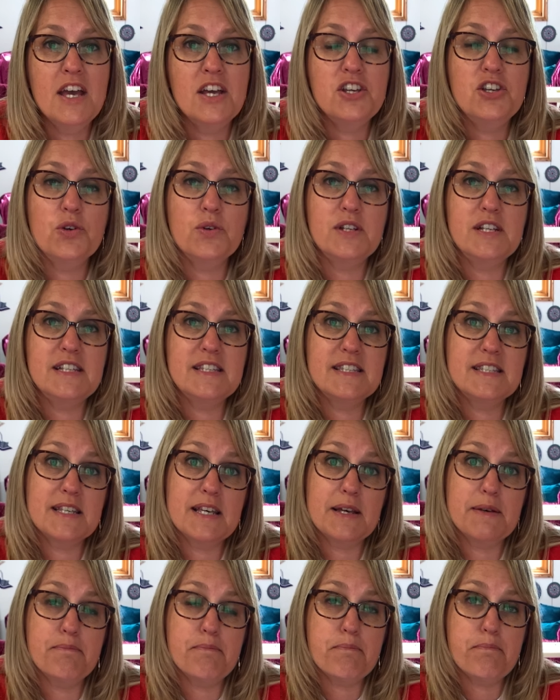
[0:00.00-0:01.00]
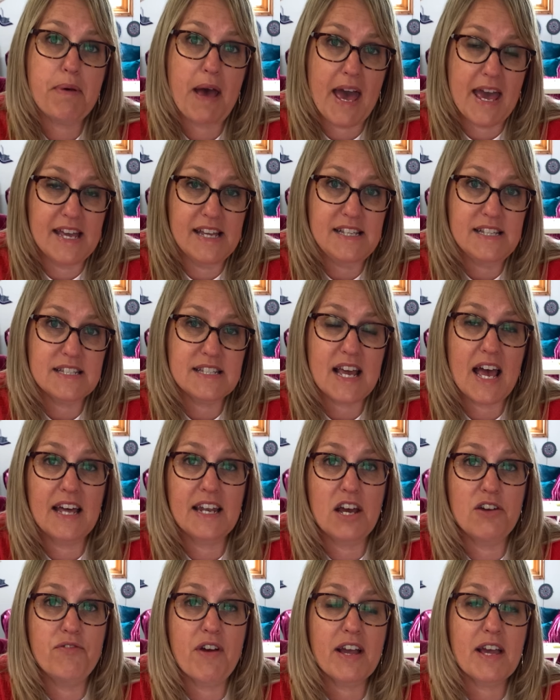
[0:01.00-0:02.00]
You'll need some paint,
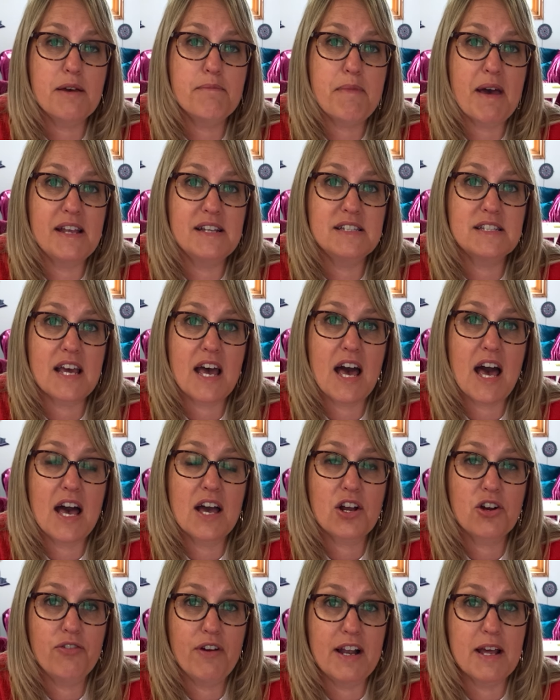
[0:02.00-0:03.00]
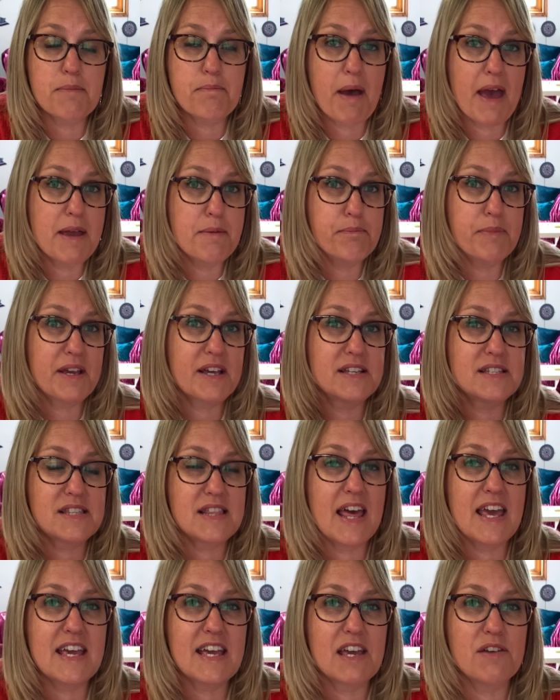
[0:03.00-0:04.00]
and I recommend acrylic paint because
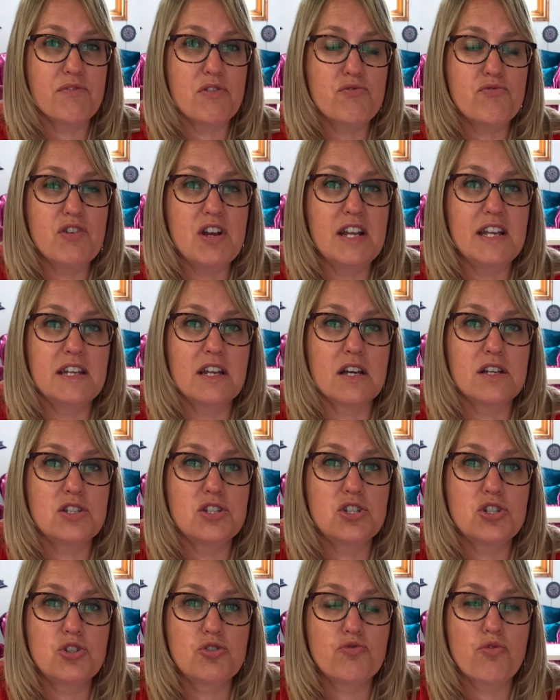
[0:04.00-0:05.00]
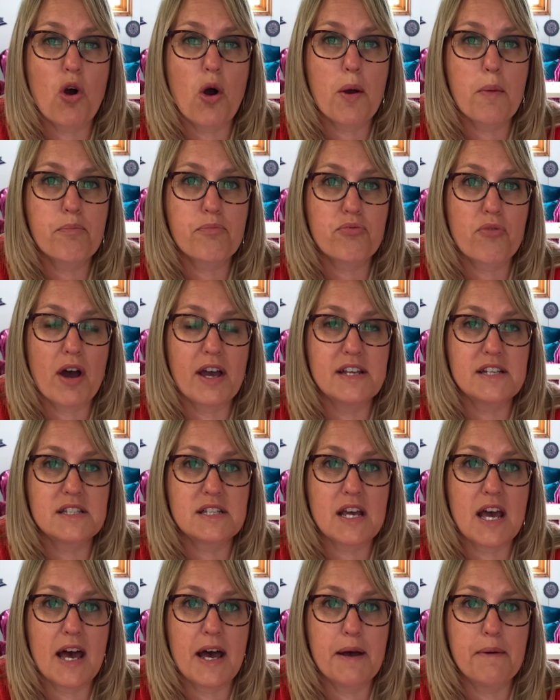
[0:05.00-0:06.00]
they give a really nice, strong, bright
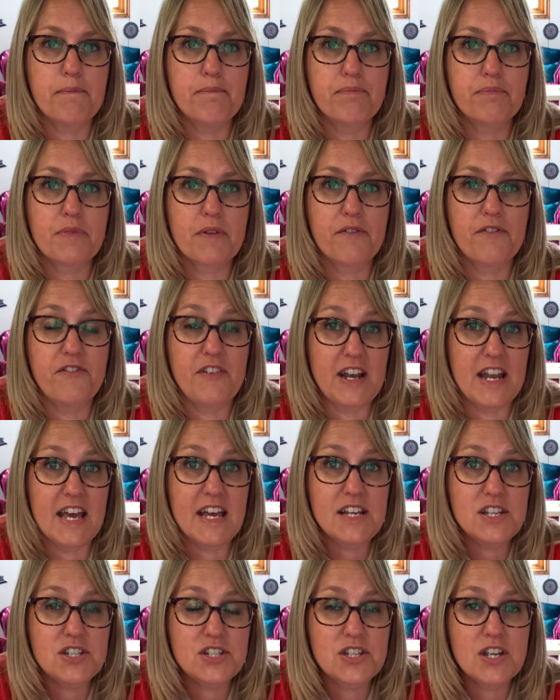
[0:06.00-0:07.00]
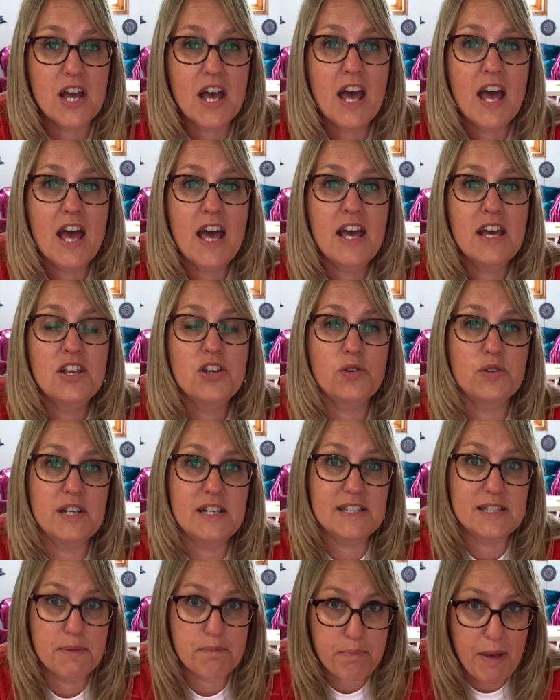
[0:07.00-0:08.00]
finish. You'll
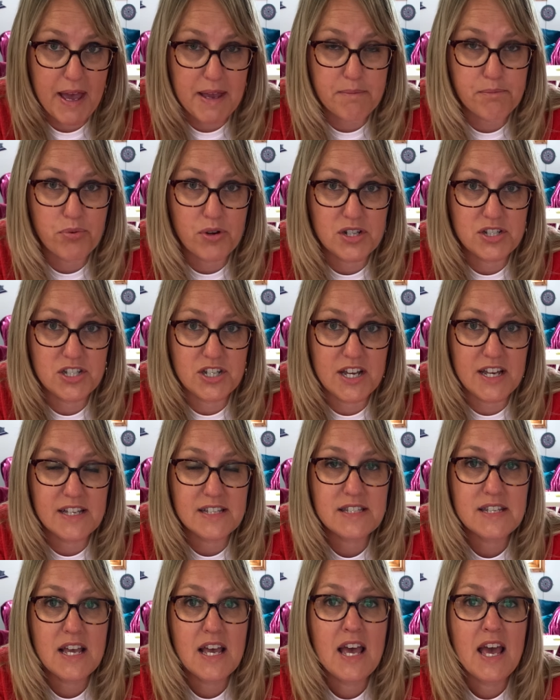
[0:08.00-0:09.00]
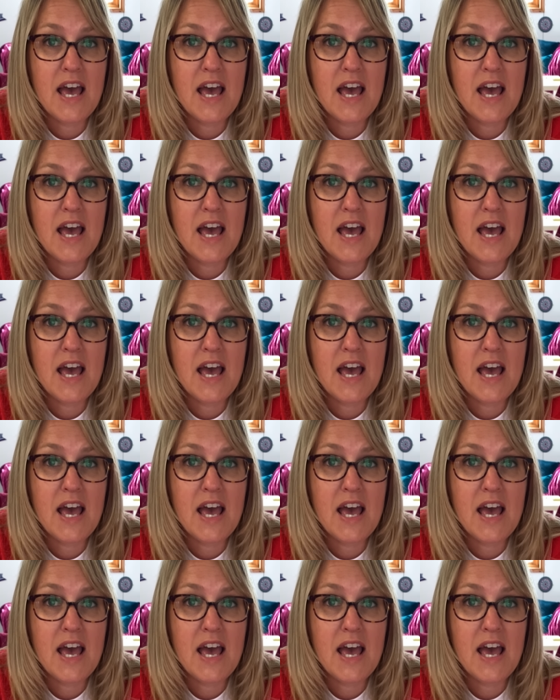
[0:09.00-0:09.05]
need some paint brushes.